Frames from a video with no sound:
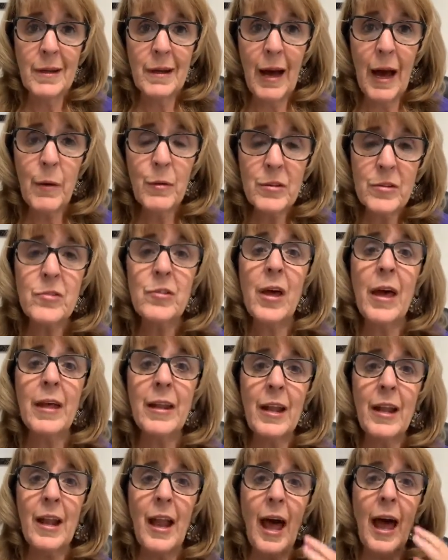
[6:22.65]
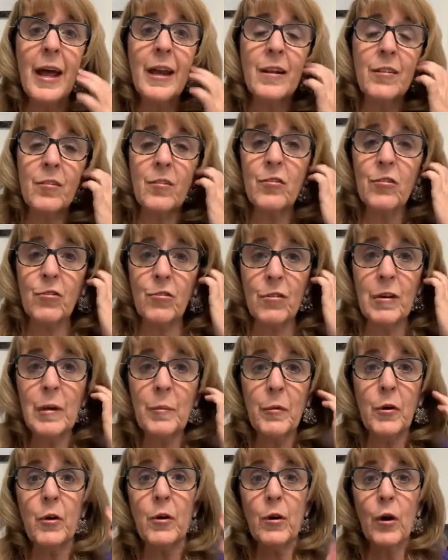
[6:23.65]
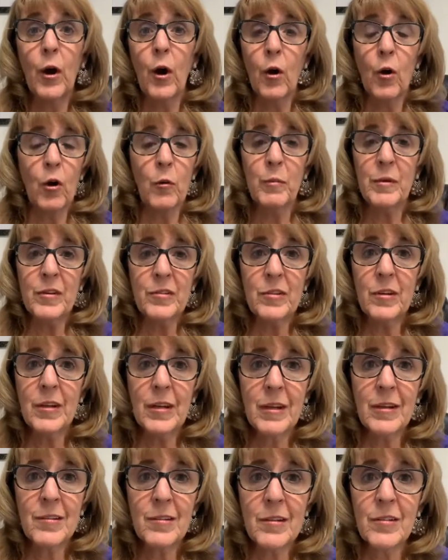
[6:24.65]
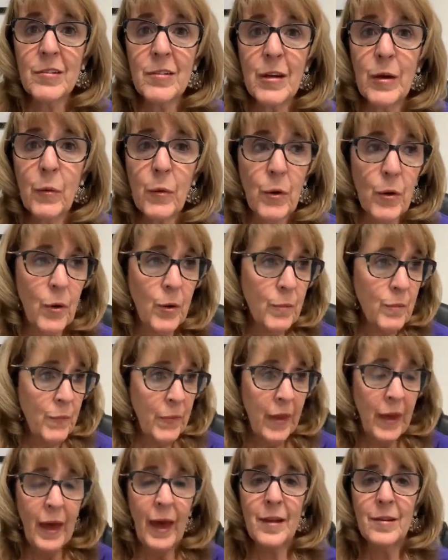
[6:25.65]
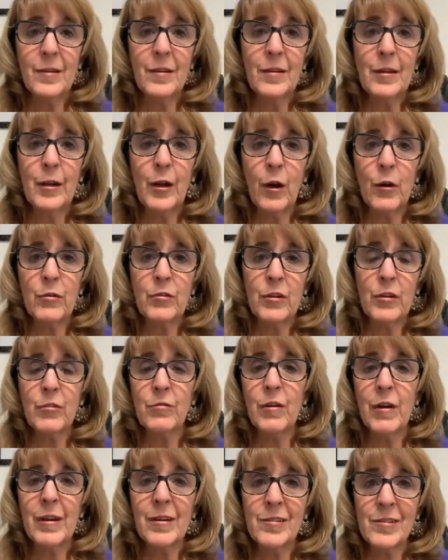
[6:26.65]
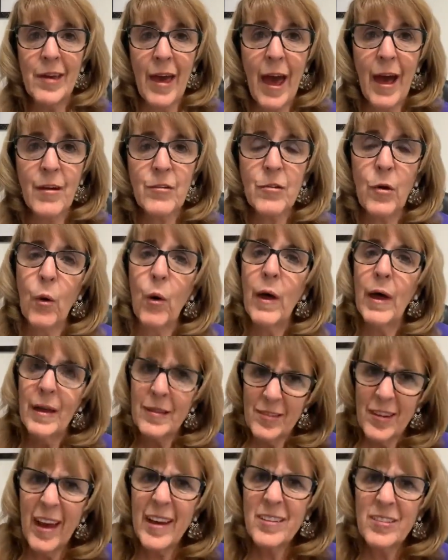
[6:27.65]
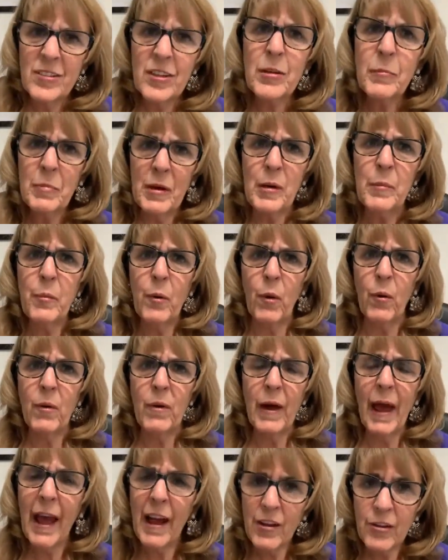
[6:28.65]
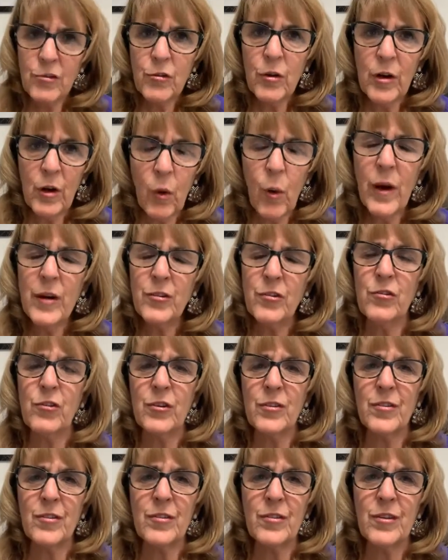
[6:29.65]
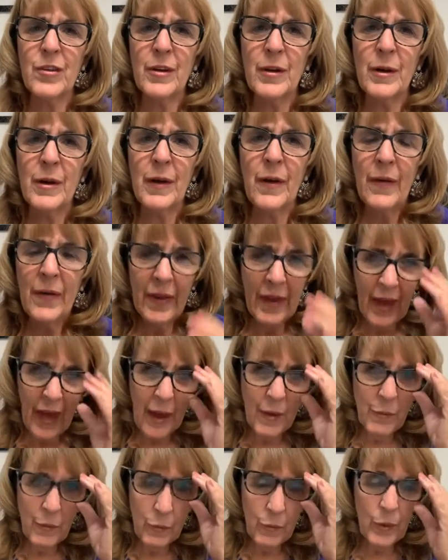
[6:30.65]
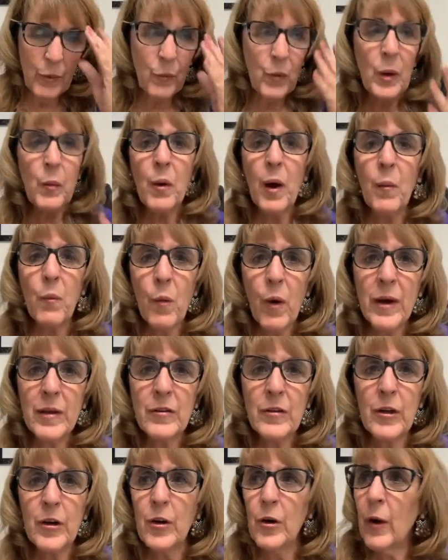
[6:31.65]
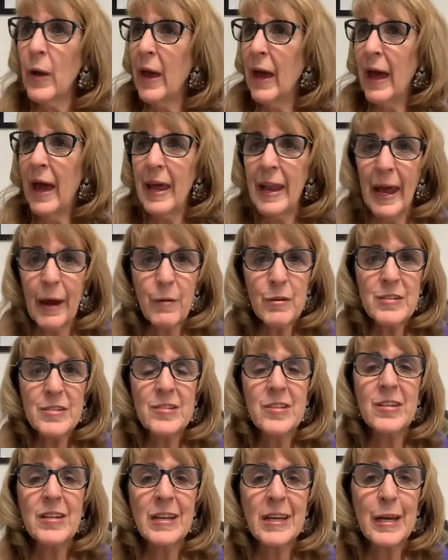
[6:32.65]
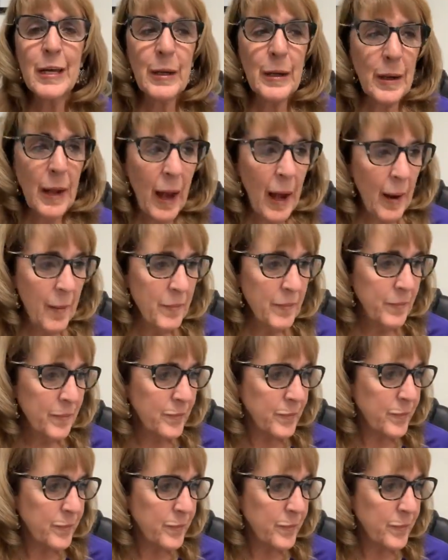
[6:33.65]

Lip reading: I will stand in line at the Screamer or be sitting in Disney World at, Cinderella's castle, texting people, answering questions. We went one year, and I was sitting in, I